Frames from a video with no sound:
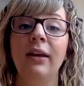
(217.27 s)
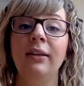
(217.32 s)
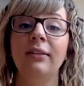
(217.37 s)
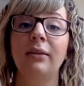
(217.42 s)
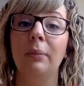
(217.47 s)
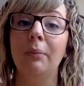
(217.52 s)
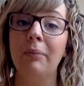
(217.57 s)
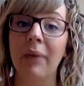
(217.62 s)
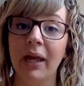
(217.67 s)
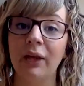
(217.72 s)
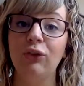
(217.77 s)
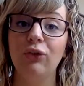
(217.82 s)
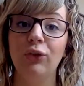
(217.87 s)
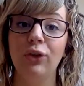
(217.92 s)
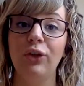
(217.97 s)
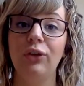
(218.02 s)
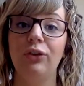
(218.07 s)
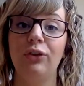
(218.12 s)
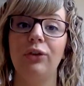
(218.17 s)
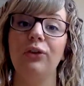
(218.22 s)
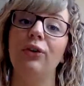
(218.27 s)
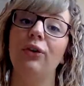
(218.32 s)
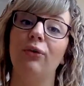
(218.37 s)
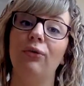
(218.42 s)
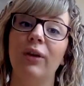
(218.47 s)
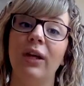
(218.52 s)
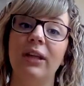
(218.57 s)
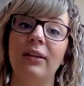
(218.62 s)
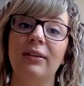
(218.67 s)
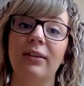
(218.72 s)
So make sure you do your
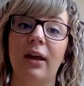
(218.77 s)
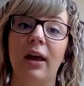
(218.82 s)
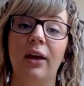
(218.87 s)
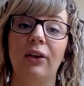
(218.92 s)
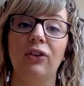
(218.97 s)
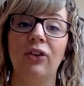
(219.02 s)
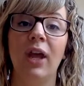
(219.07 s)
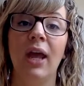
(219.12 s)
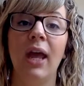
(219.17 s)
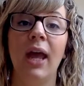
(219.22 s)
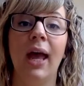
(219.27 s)
research